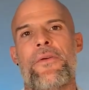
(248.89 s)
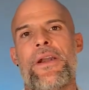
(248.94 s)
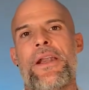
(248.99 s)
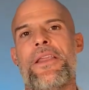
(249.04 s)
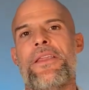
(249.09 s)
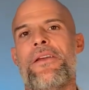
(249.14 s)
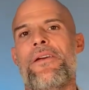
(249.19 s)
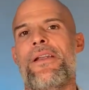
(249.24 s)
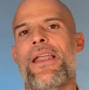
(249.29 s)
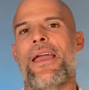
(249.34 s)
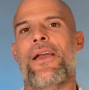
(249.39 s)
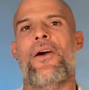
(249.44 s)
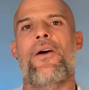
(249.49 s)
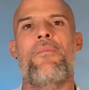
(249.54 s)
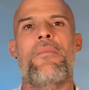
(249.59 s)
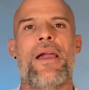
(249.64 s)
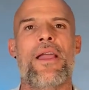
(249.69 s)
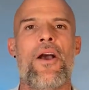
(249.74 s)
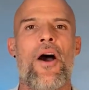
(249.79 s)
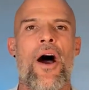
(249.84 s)
and you're like, oh
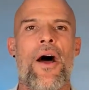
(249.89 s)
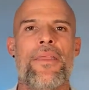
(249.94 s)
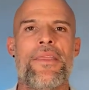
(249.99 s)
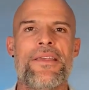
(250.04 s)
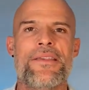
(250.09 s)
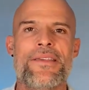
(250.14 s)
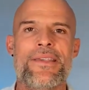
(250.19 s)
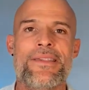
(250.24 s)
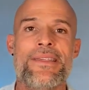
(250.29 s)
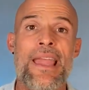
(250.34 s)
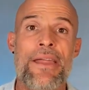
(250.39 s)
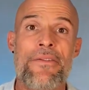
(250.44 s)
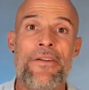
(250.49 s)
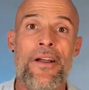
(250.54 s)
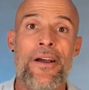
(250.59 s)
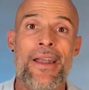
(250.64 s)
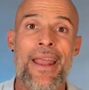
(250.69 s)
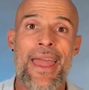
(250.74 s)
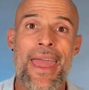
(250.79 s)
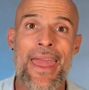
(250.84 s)
my God, this is never
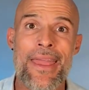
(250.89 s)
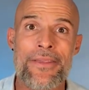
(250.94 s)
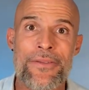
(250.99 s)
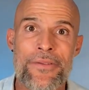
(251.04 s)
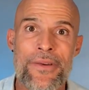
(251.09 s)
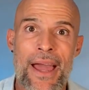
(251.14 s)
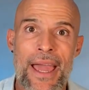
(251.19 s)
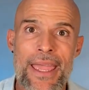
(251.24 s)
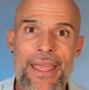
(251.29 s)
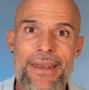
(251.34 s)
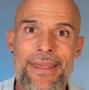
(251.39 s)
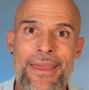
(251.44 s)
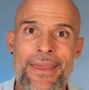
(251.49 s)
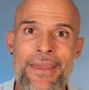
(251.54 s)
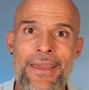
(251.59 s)
gonna end, right?